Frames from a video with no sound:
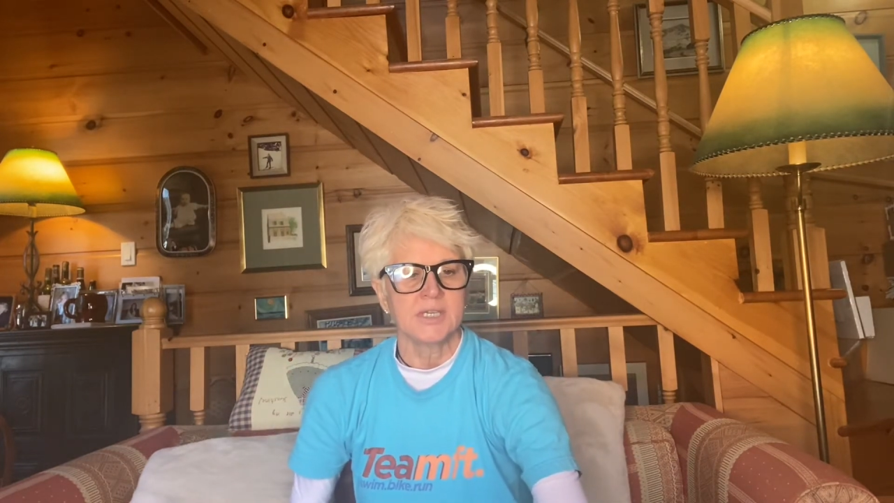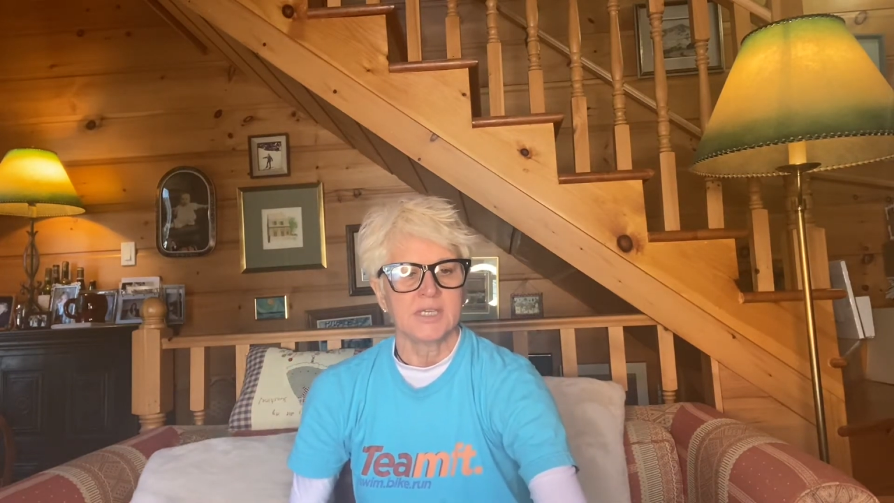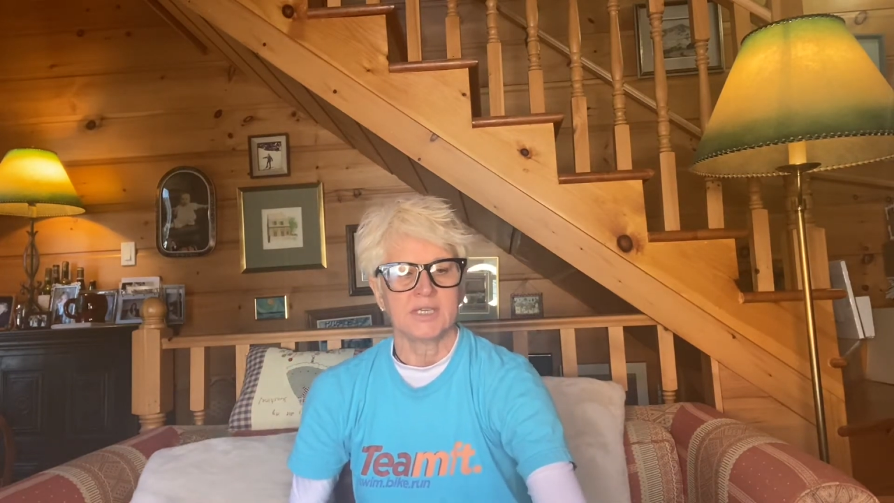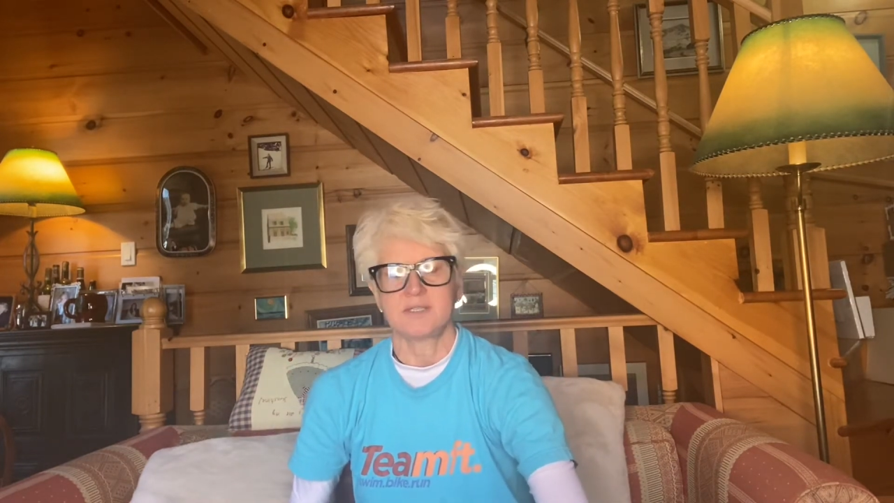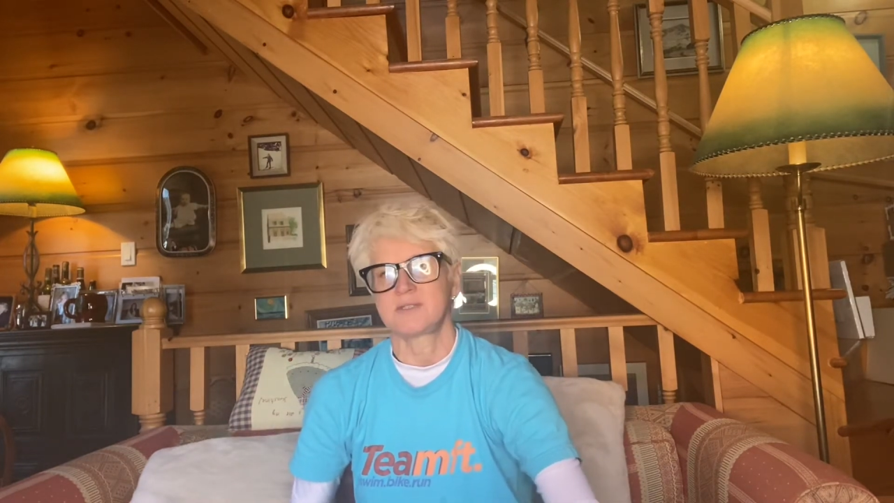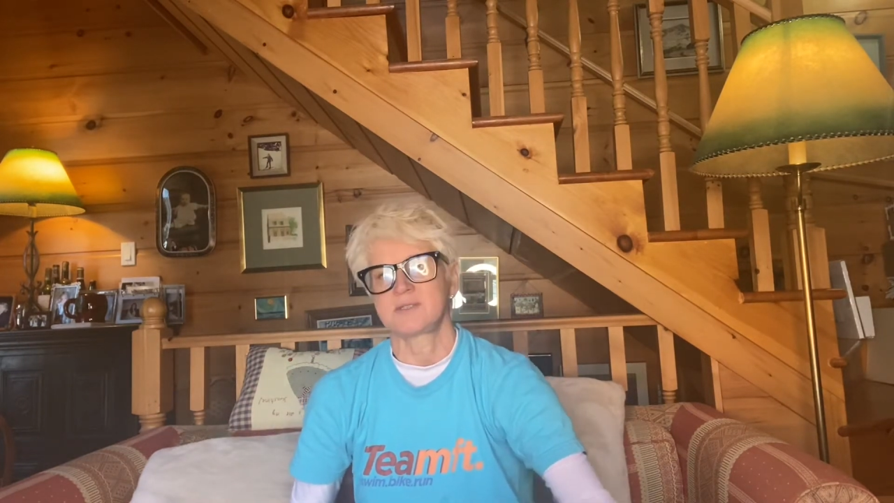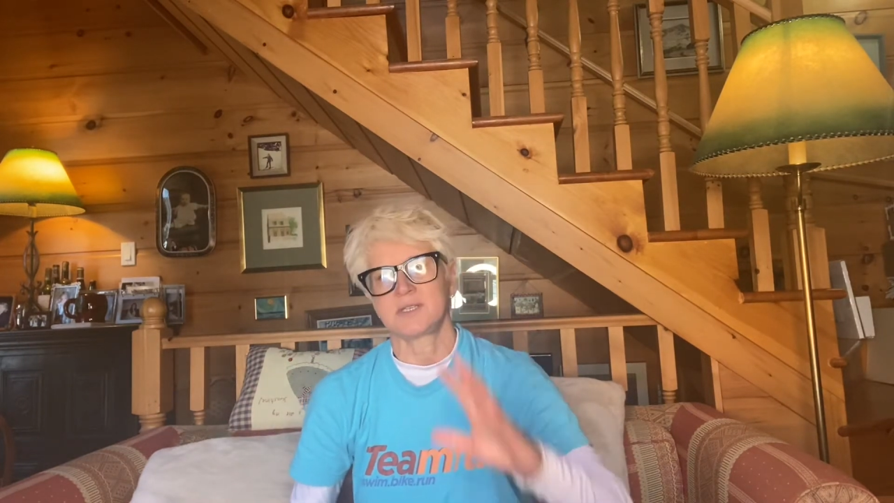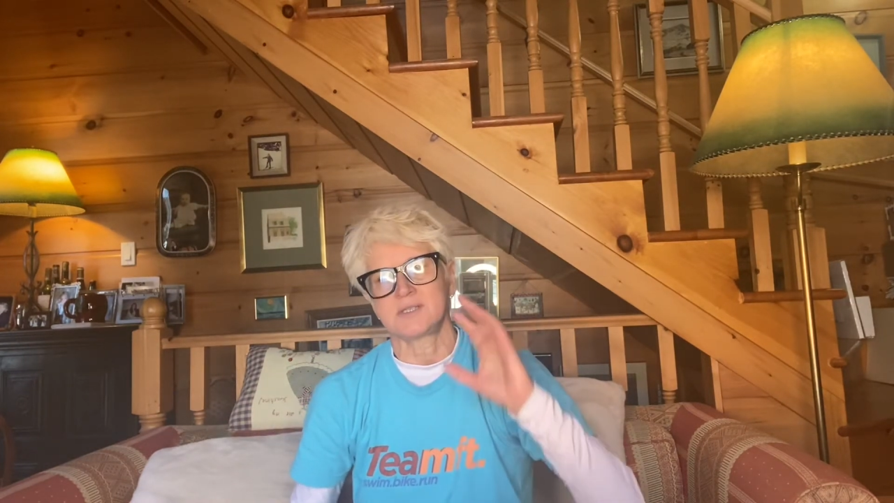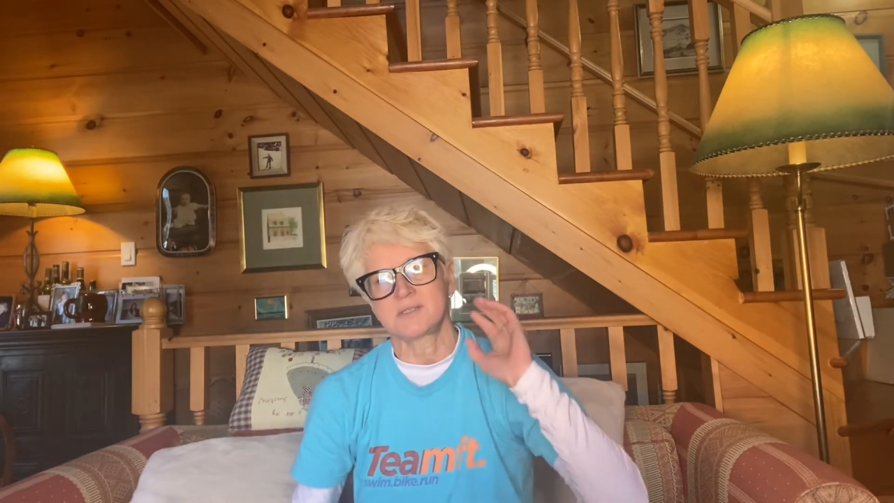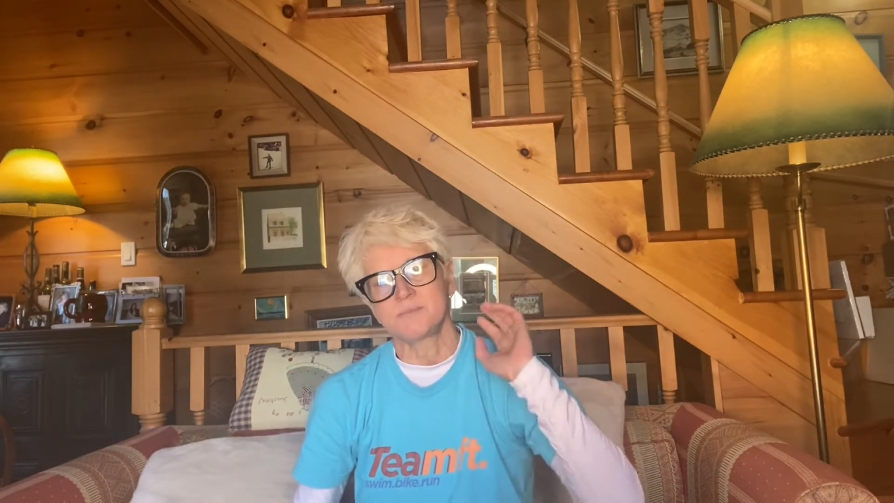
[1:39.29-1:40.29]

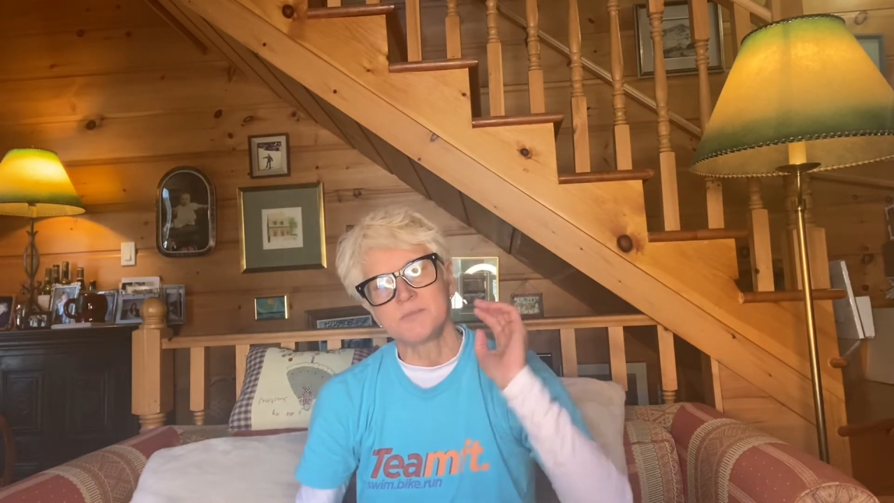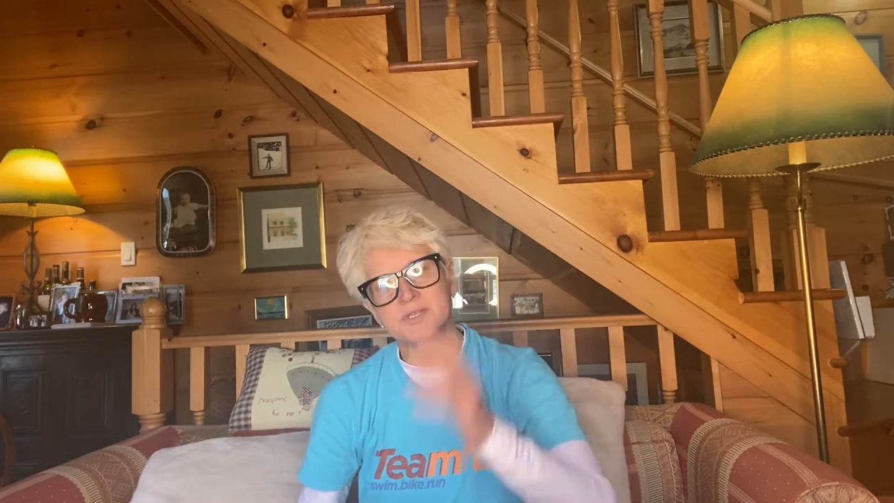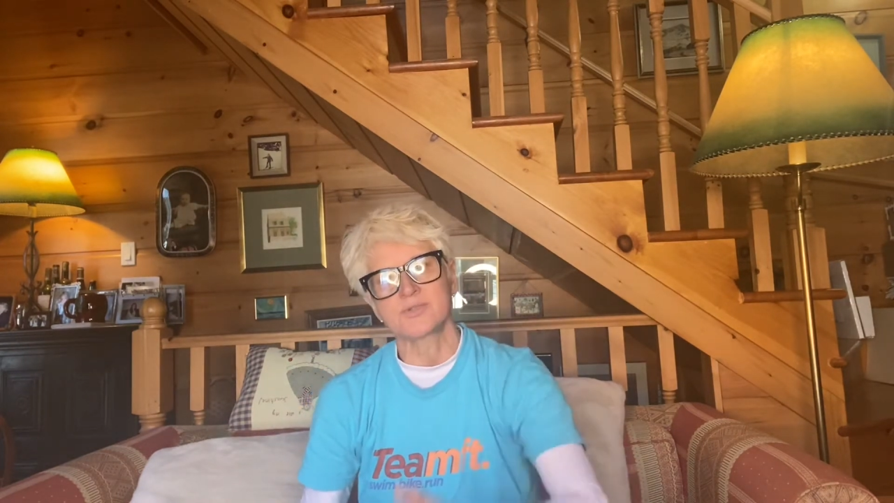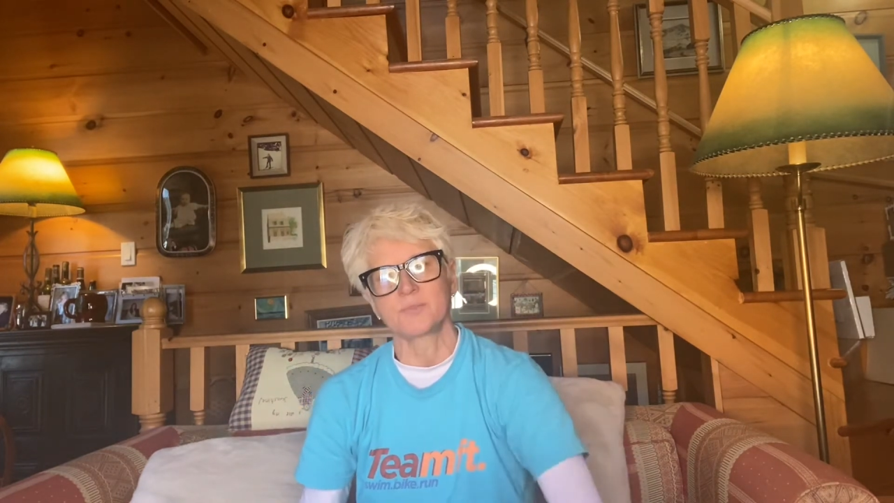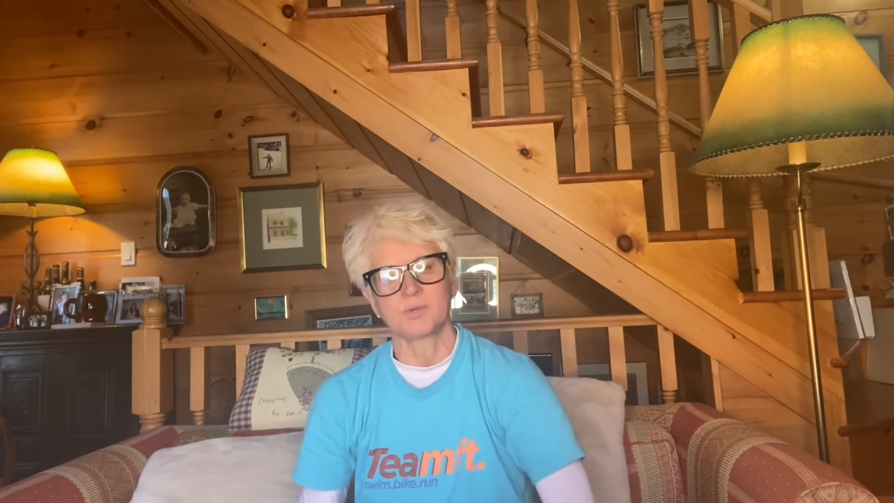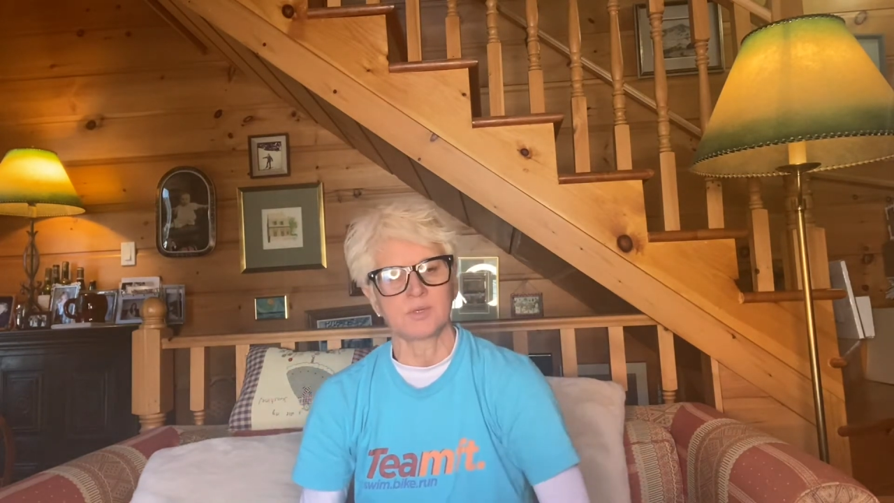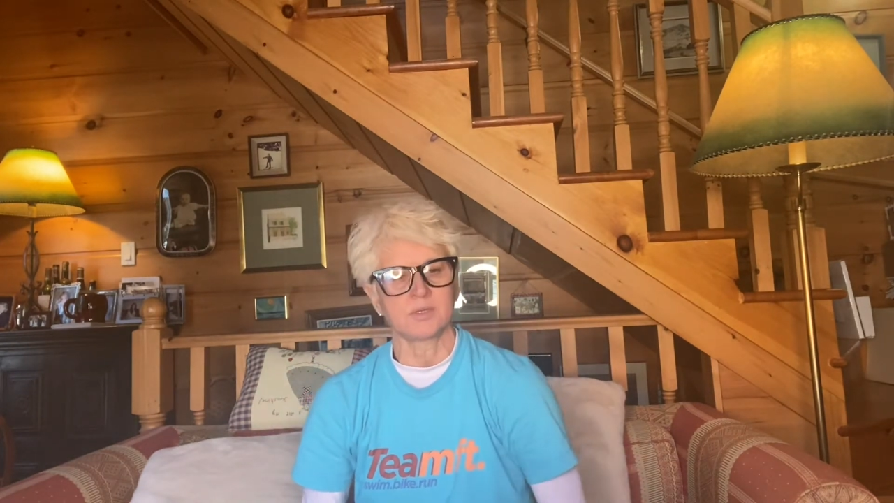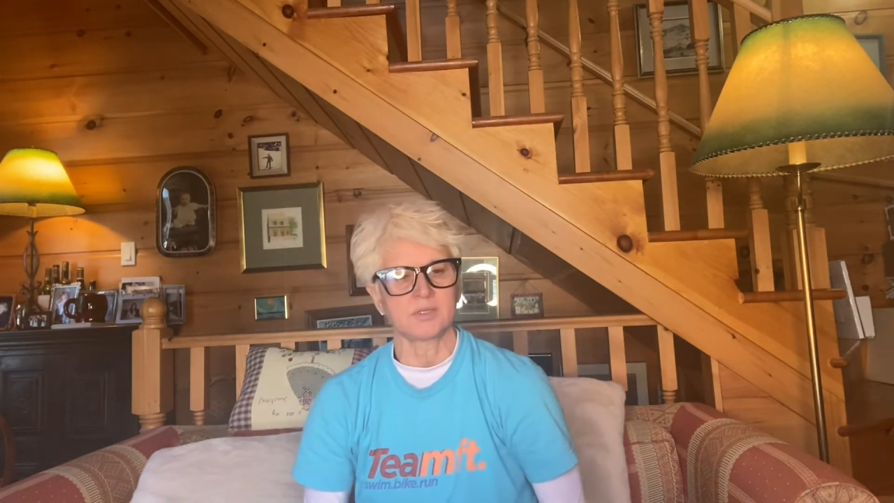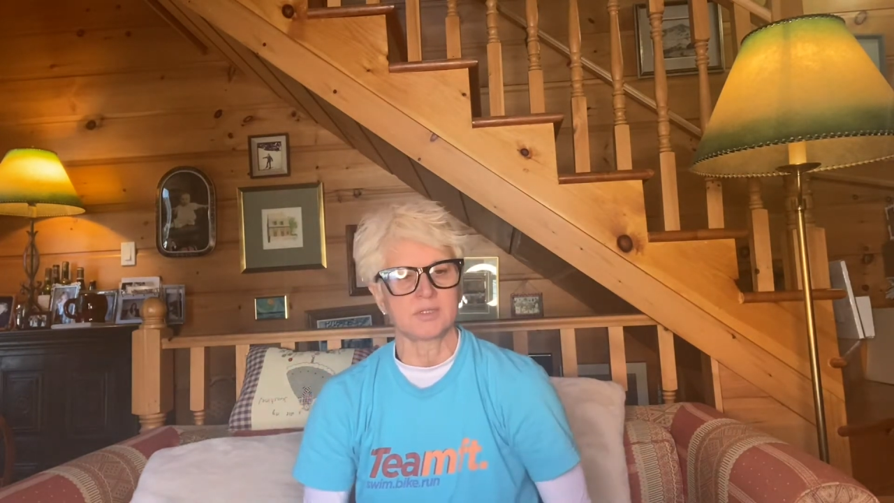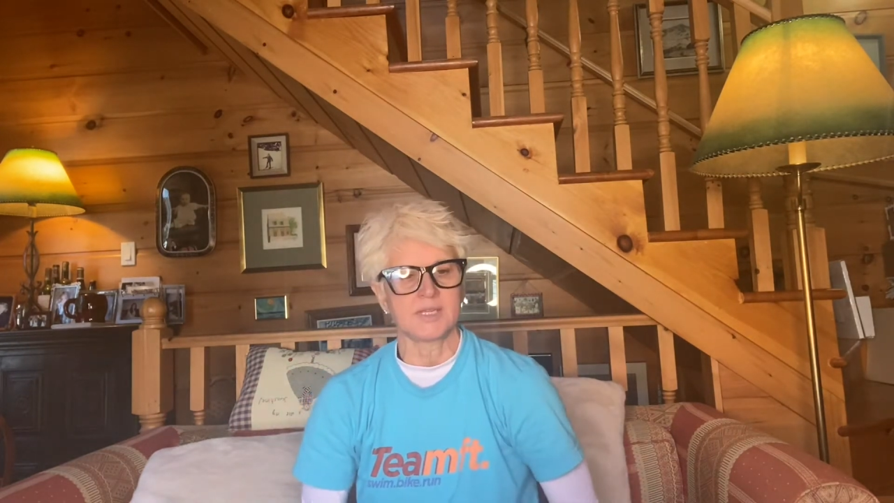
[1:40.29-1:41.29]
it's miserable.